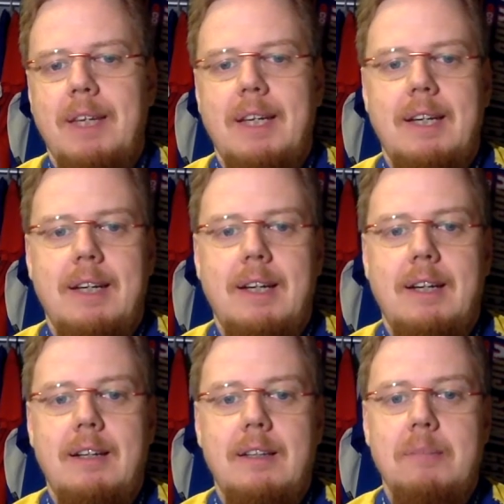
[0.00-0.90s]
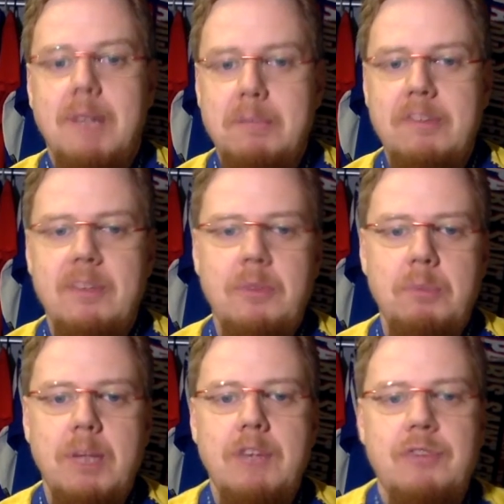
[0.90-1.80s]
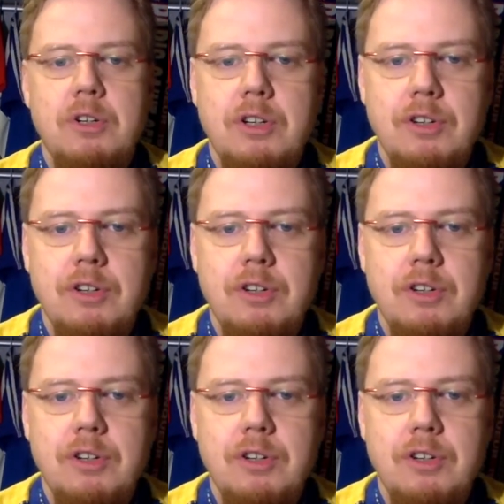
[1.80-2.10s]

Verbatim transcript: Uh, there might be something to play for